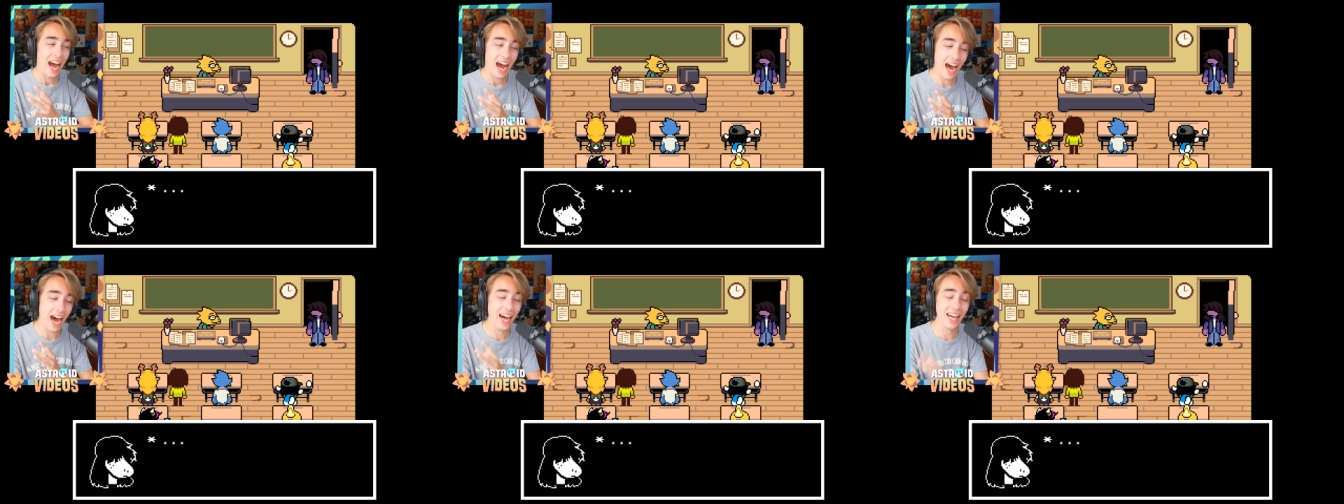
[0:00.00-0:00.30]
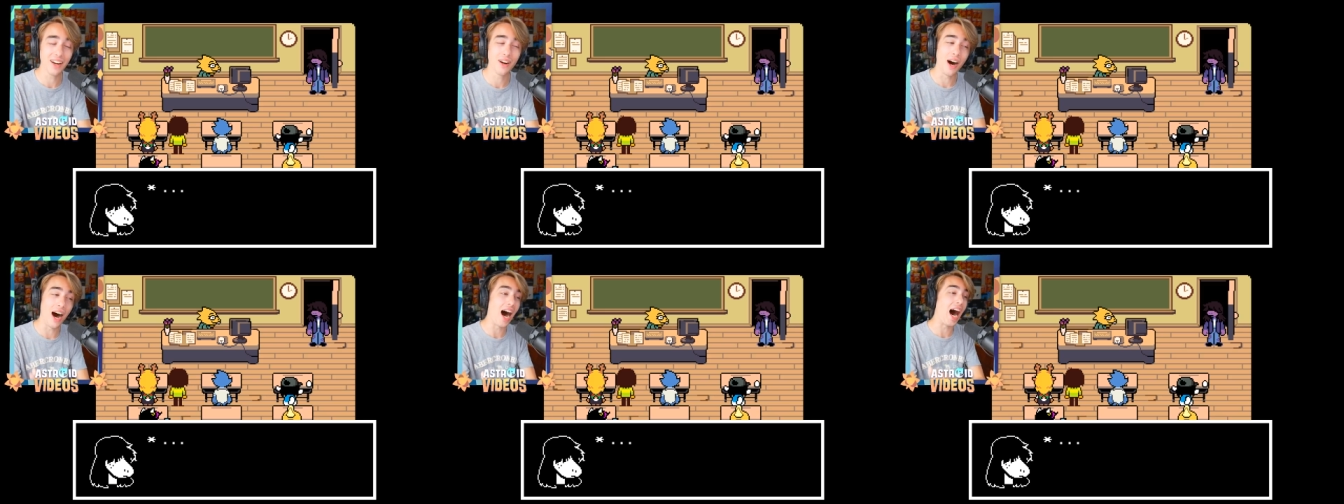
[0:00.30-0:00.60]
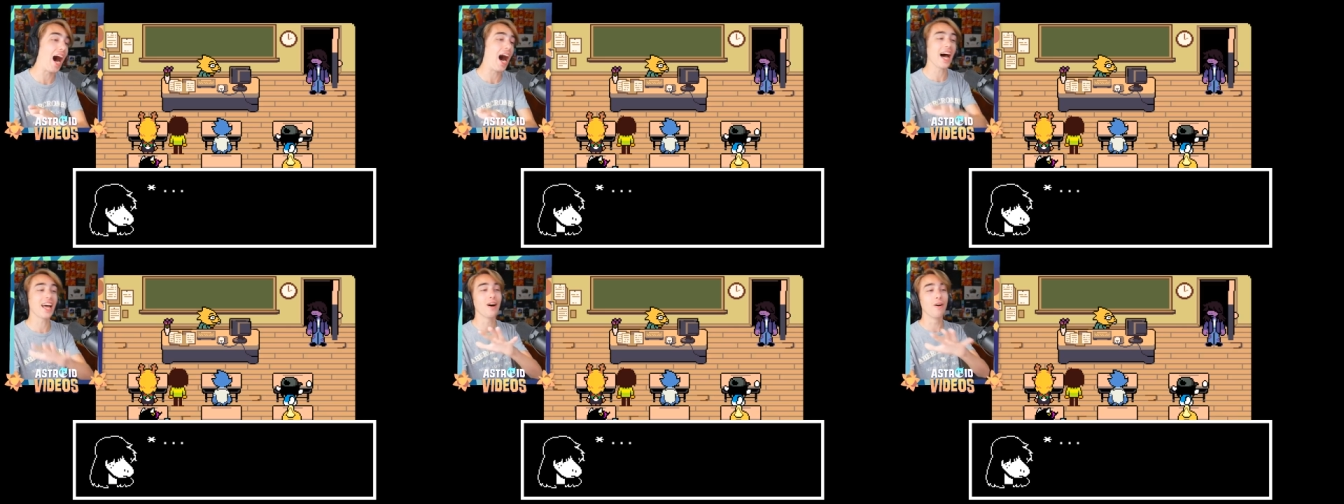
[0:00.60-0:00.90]
I don't
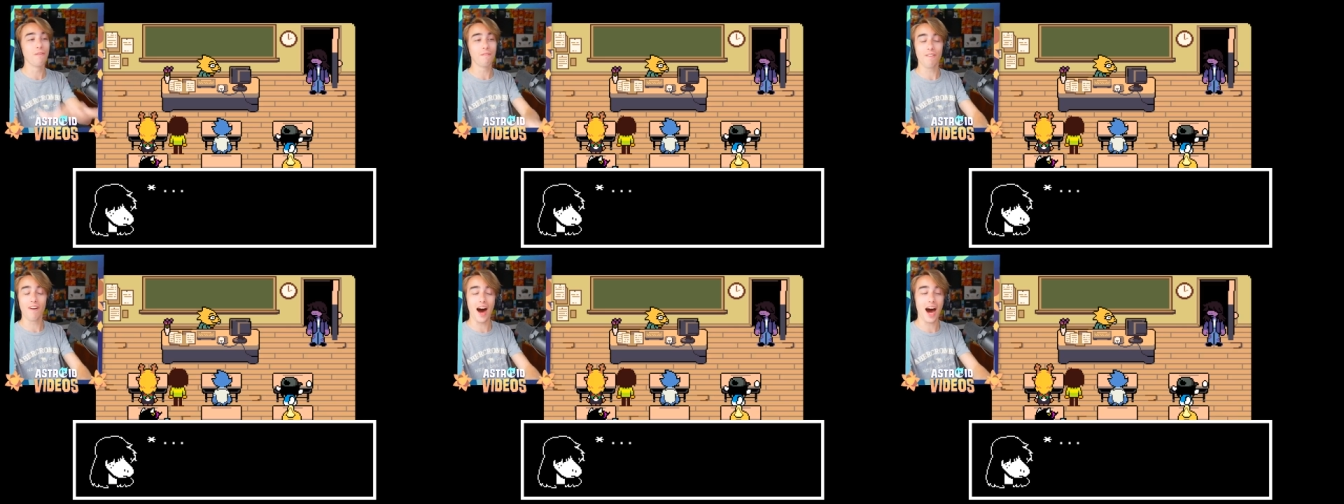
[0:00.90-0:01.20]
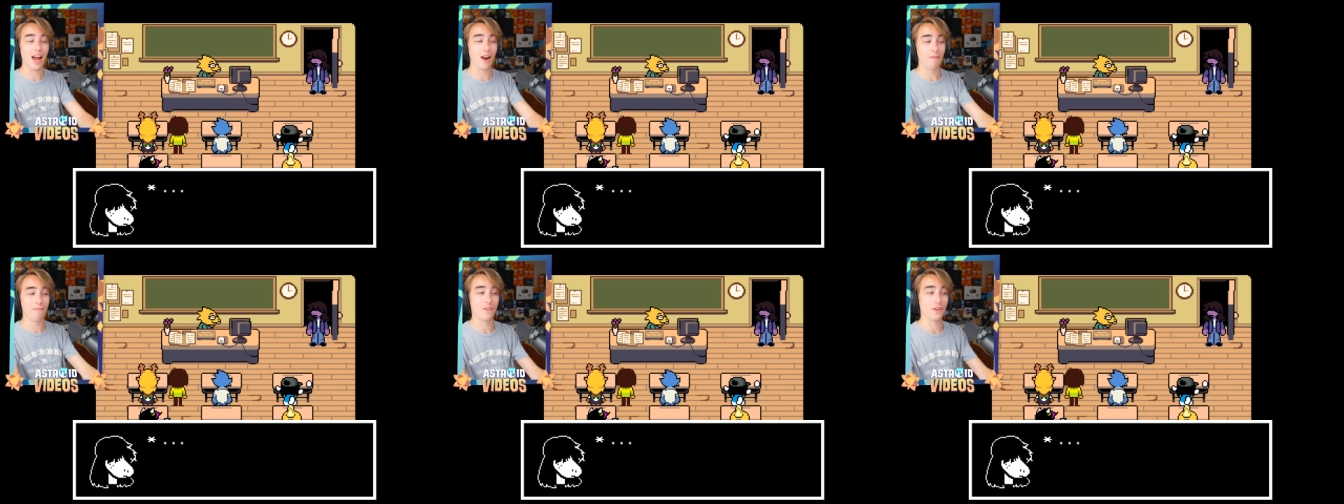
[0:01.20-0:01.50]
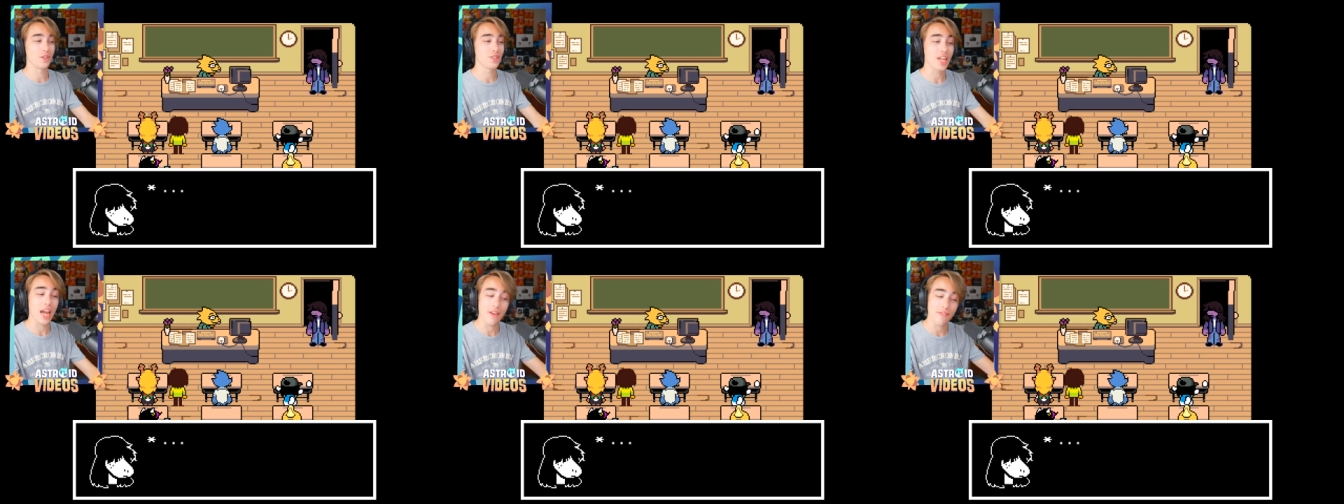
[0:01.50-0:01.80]
I don't I don't
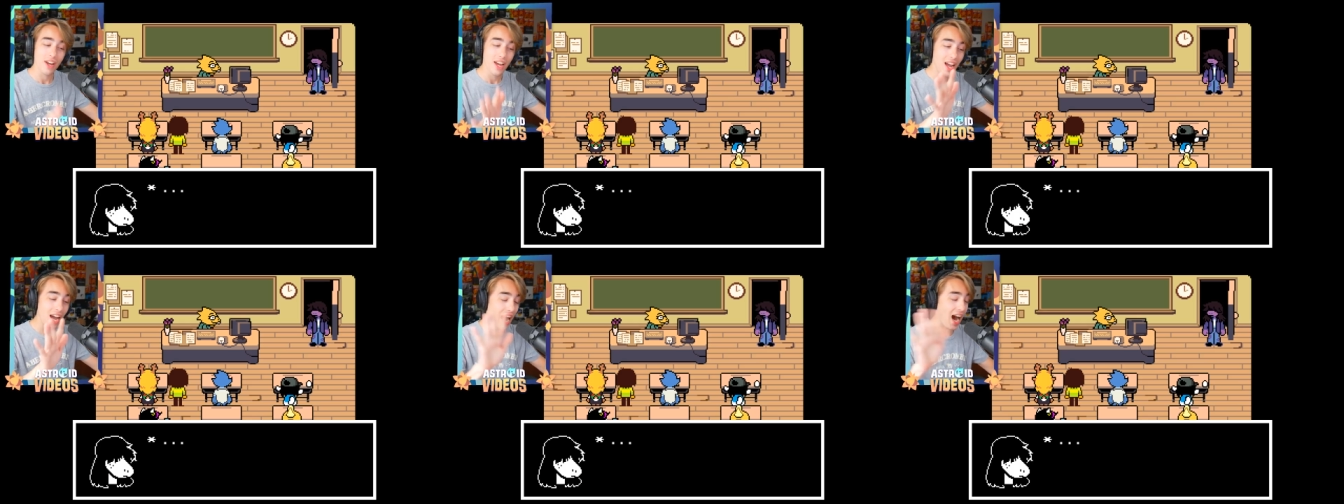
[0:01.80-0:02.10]
feel safe.